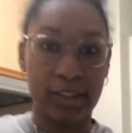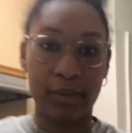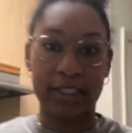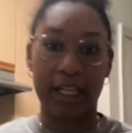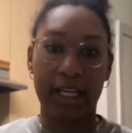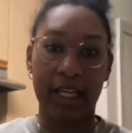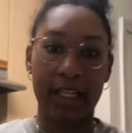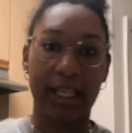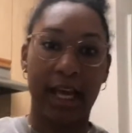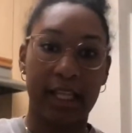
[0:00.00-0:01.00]
so it's gonna
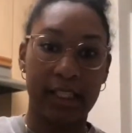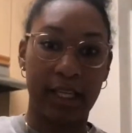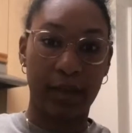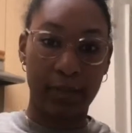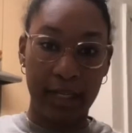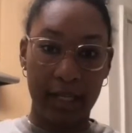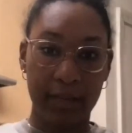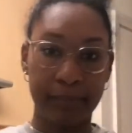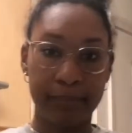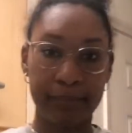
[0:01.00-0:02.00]
get like liquidy
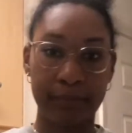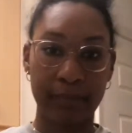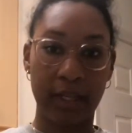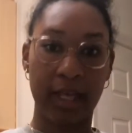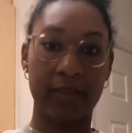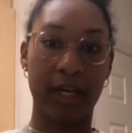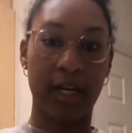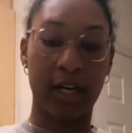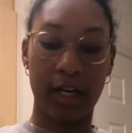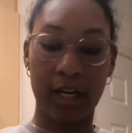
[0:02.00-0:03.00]
in
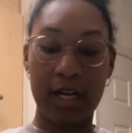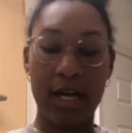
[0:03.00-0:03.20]
there.